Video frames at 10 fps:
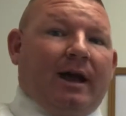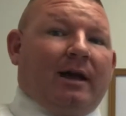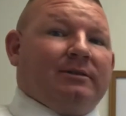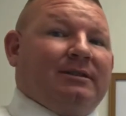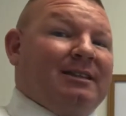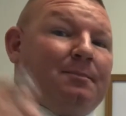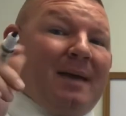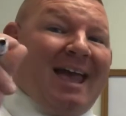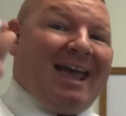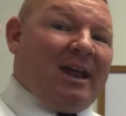house that's
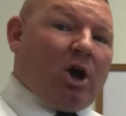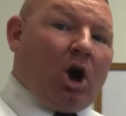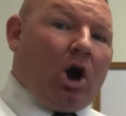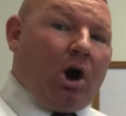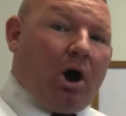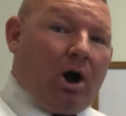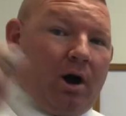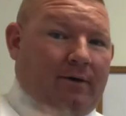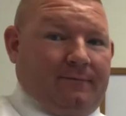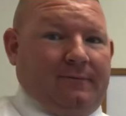paid
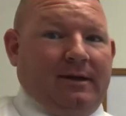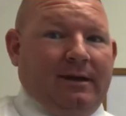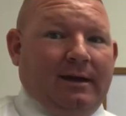off.